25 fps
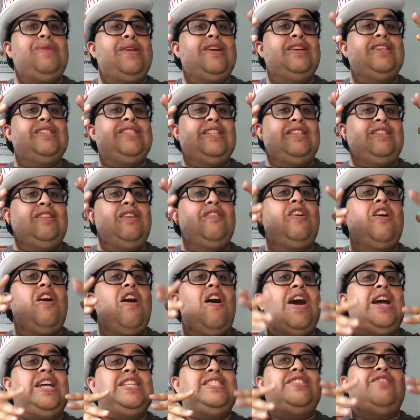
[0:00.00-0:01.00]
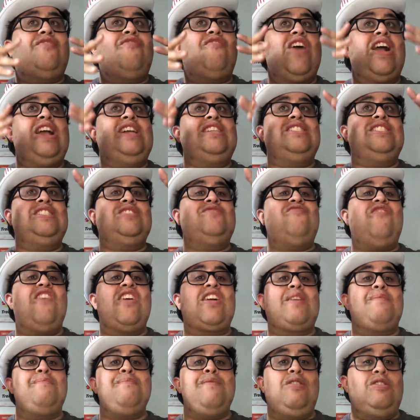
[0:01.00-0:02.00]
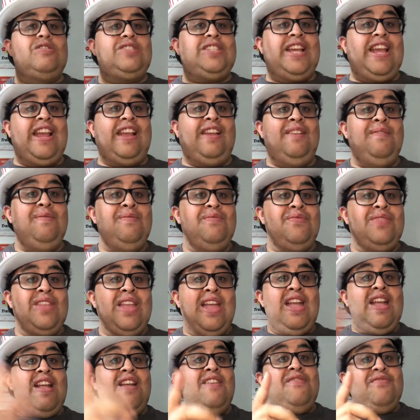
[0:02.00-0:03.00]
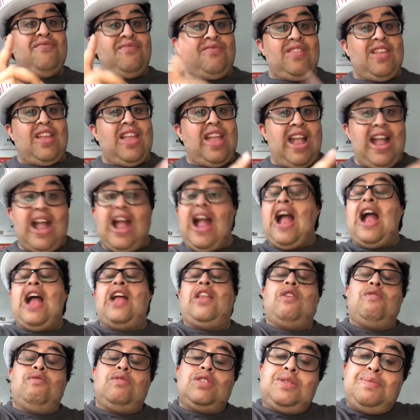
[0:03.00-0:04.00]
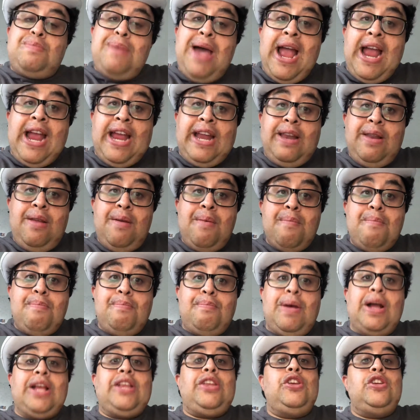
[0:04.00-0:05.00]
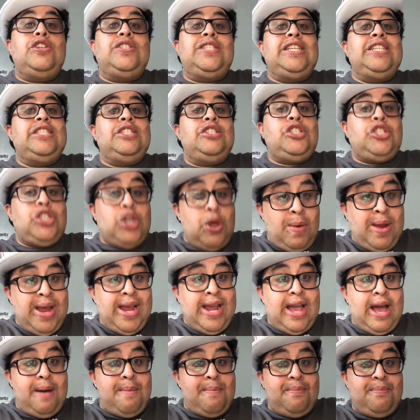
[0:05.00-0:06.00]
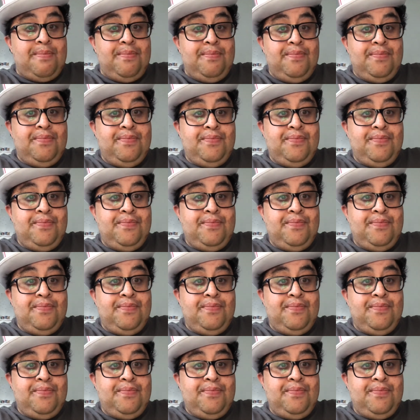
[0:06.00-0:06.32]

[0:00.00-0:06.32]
because the guy's face is fucking melting, and it was made by using chewing gum.